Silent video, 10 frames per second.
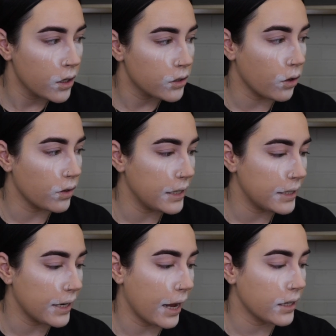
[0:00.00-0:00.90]
So
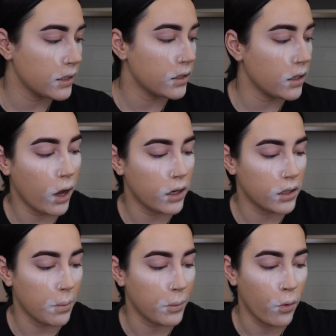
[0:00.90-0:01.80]
the next
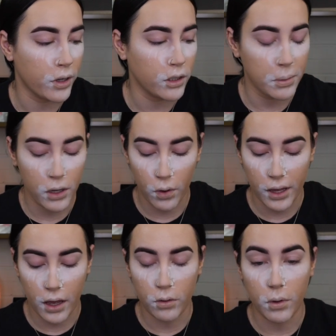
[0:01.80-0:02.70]
product I'm going to be
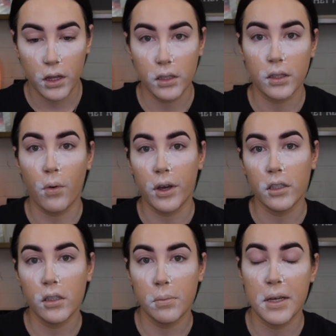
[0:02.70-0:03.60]
going in with is
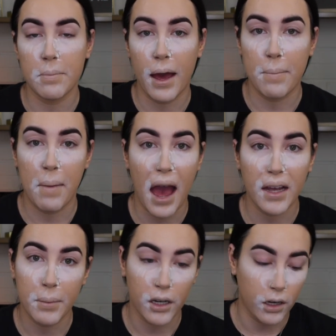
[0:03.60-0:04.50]
going to be my
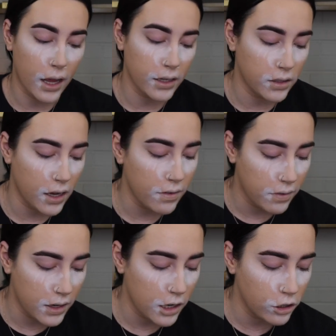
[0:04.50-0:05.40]
MAC Mineralized Skin
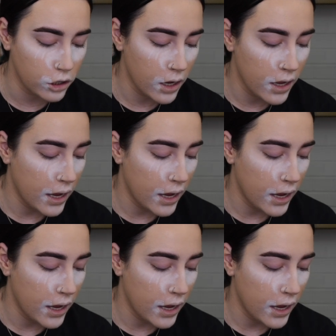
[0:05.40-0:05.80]
Finish.